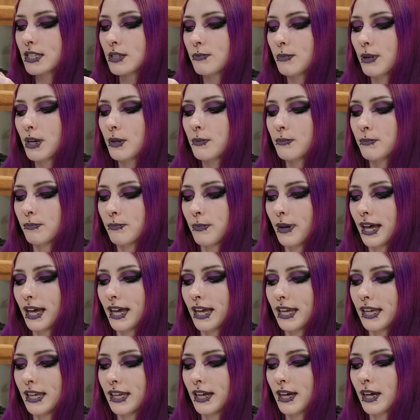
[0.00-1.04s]
them up
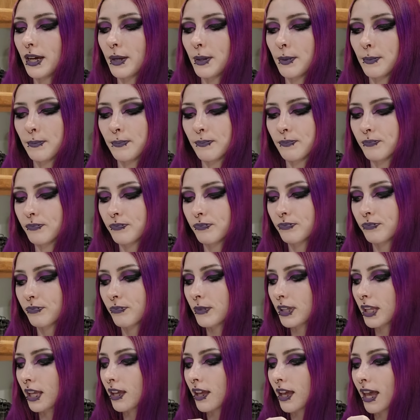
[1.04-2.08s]
by um,
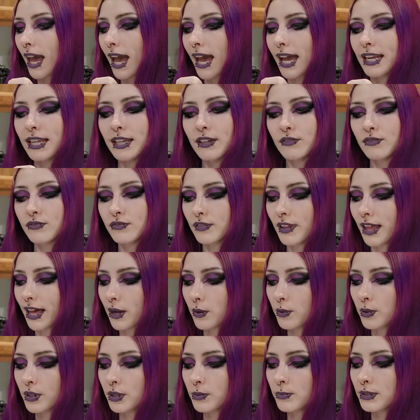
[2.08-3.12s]
adding
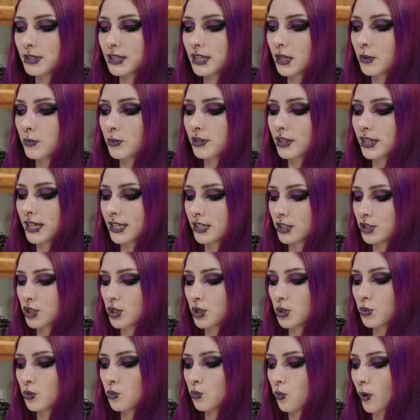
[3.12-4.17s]
flour, but they were like
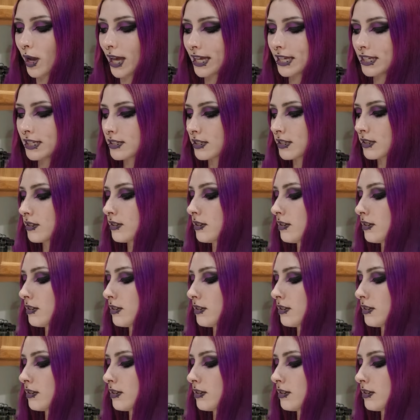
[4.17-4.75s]
too wet.